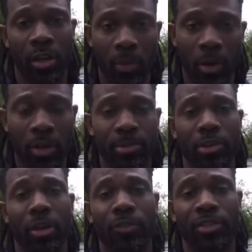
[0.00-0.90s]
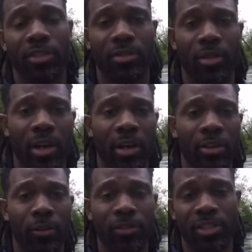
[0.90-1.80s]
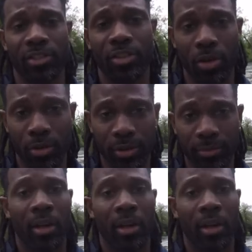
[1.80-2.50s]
and welcome to Overseas Grind, Overseas Glory.